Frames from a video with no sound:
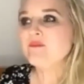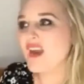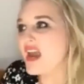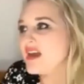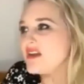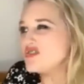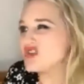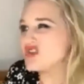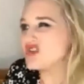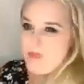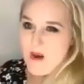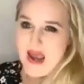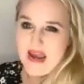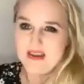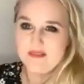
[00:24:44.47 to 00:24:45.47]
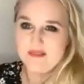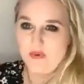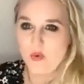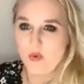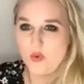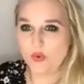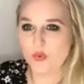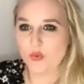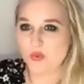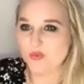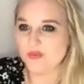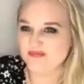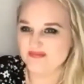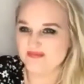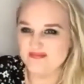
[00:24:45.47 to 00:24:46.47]
just paying for
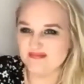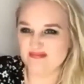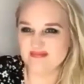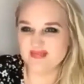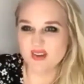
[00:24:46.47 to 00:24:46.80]
the